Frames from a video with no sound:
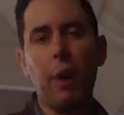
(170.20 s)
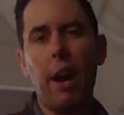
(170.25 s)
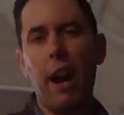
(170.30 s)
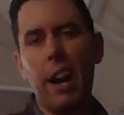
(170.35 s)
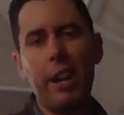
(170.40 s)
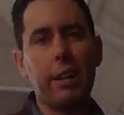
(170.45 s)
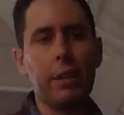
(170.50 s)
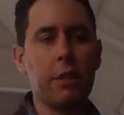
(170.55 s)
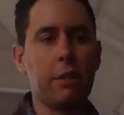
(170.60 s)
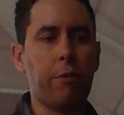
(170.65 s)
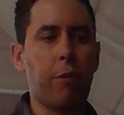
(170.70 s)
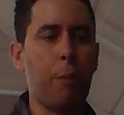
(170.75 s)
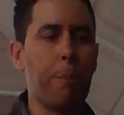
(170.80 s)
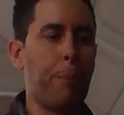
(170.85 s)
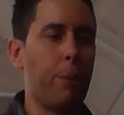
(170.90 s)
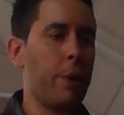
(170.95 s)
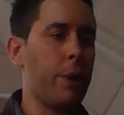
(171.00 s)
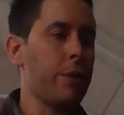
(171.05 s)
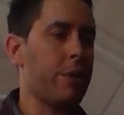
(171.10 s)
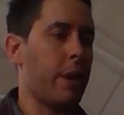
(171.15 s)
haka is for
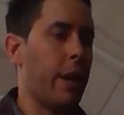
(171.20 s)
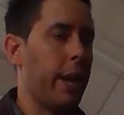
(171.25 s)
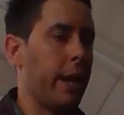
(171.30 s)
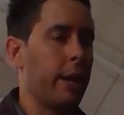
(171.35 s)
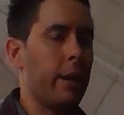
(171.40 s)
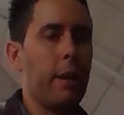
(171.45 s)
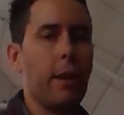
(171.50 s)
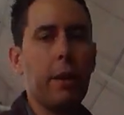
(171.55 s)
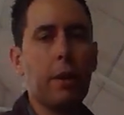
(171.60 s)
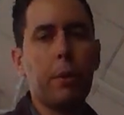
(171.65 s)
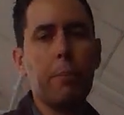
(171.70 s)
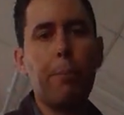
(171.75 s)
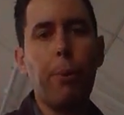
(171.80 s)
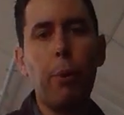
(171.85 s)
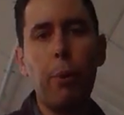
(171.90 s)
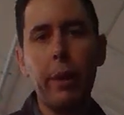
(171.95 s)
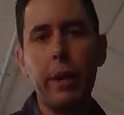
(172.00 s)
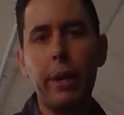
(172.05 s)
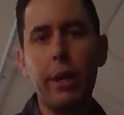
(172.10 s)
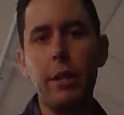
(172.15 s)
boys and
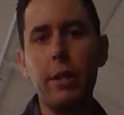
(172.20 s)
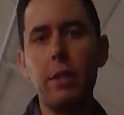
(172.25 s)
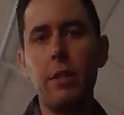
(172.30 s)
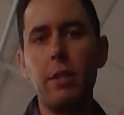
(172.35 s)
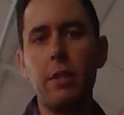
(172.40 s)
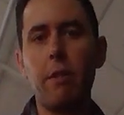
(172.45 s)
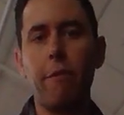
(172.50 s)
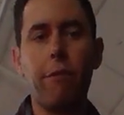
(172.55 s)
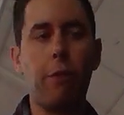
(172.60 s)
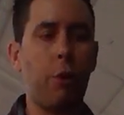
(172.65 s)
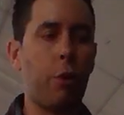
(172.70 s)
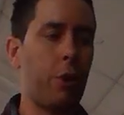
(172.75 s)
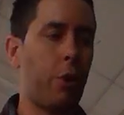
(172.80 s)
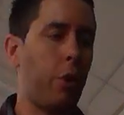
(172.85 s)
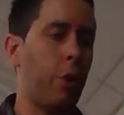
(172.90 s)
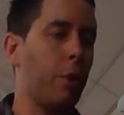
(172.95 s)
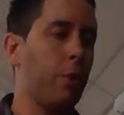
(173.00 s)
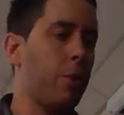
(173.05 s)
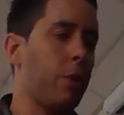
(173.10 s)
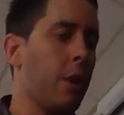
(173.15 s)
poi is for
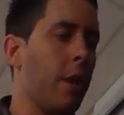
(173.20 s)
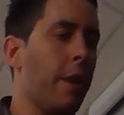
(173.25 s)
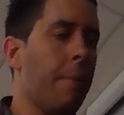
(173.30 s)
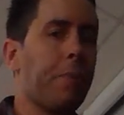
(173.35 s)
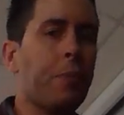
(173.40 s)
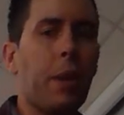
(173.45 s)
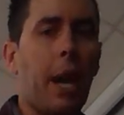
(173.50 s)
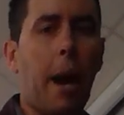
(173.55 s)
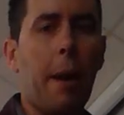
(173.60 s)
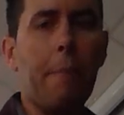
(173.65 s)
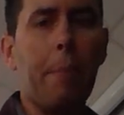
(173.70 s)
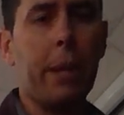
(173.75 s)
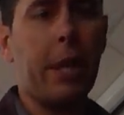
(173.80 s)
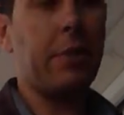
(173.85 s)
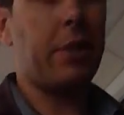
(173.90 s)
girls, but